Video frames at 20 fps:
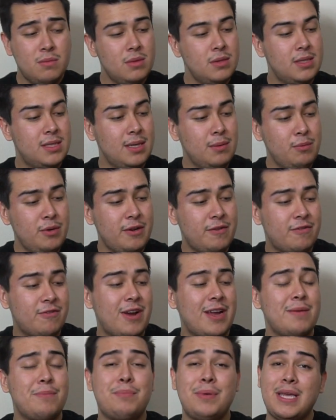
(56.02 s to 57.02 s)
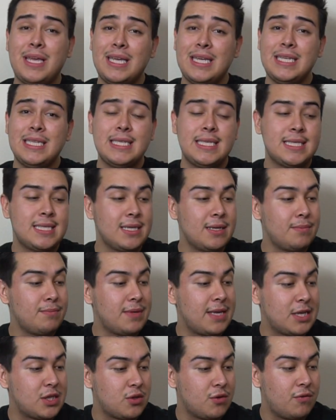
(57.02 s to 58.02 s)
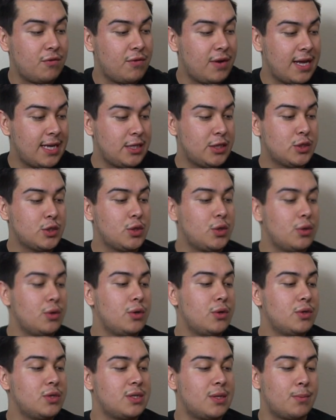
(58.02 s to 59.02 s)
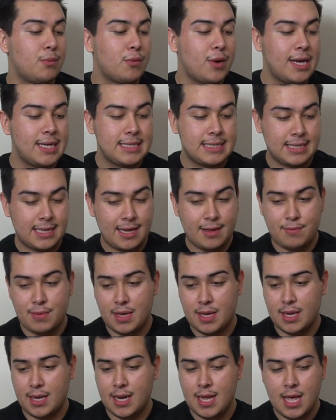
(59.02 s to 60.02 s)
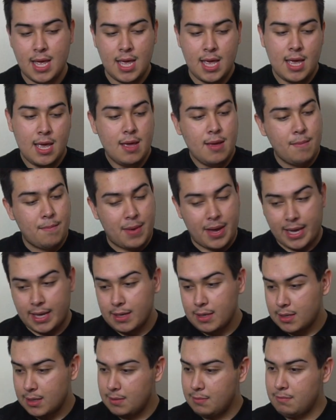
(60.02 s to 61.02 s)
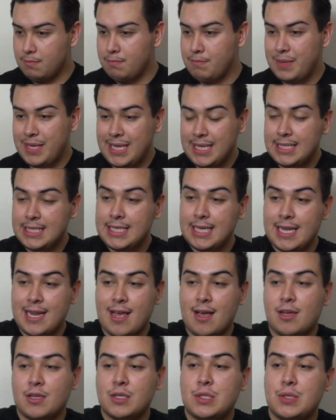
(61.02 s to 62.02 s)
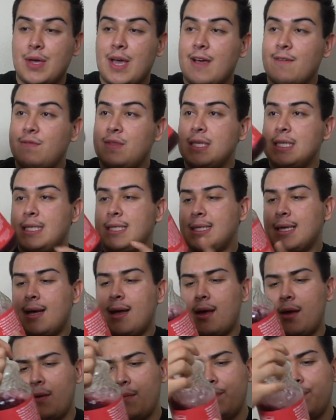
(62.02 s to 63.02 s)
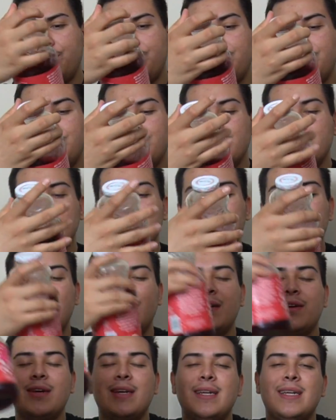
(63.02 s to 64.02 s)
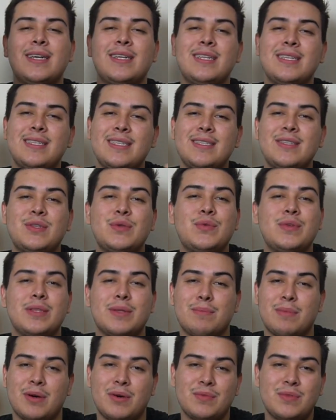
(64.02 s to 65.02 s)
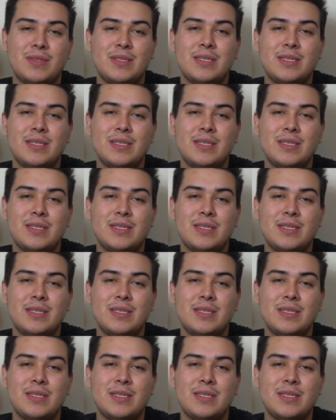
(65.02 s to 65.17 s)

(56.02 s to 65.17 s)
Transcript: Some refried beans, some queso fresco, some rice that I made, my meat, and I also have this, okay, now this is doing the most.